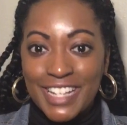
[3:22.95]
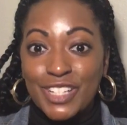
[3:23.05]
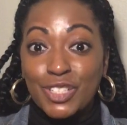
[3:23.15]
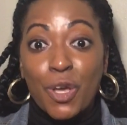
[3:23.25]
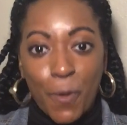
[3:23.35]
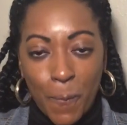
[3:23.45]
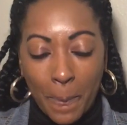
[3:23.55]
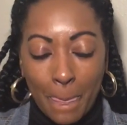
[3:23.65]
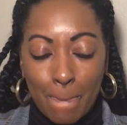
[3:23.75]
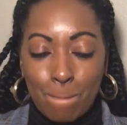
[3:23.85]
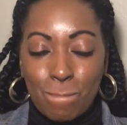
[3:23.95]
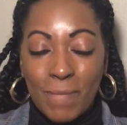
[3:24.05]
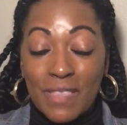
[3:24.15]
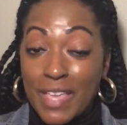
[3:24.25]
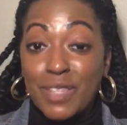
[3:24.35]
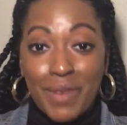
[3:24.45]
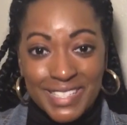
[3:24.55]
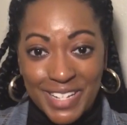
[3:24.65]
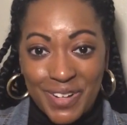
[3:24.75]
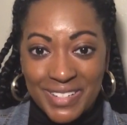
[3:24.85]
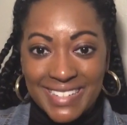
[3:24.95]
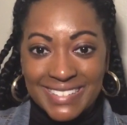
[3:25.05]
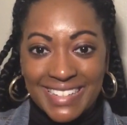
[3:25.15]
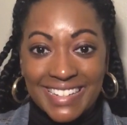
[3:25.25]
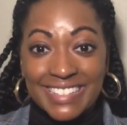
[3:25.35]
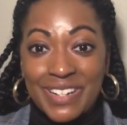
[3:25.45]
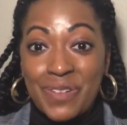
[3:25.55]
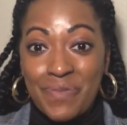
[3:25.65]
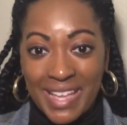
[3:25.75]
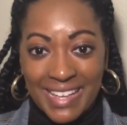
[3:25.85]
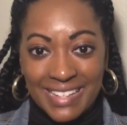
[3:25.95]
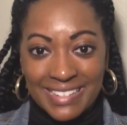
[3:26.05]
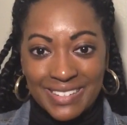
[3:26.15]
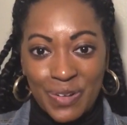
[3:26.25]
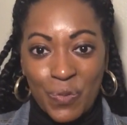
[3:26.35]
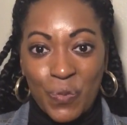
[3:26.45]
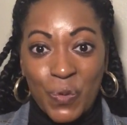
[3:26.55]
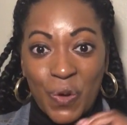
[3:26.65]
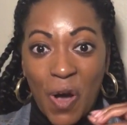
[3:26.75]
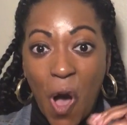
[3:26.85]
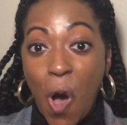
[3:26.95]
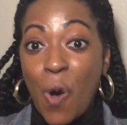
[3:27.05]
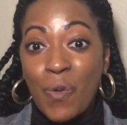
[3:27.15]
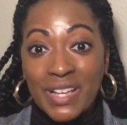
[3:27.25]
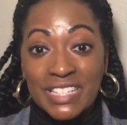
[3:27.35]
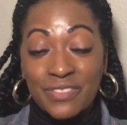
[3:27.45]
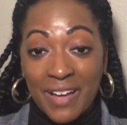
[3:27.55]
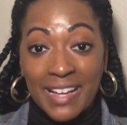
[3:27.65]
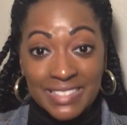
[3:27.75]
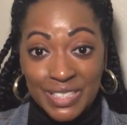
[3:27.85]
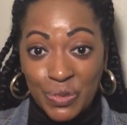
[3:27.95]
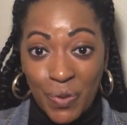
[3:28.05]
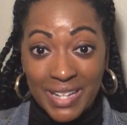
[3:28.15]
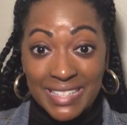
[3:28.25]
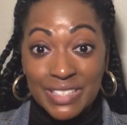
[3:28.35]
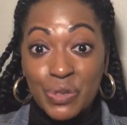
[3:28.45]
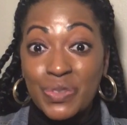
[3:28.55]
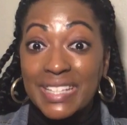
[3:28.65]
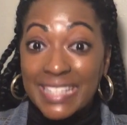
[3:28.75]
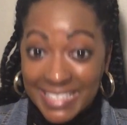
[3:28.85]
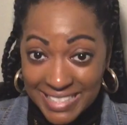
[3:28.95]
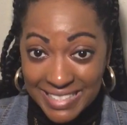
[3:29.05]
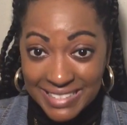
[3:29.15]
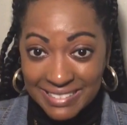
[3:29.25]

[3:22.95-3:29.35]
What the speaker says: So that's my take on it. A young man will always find his way into the kitchen.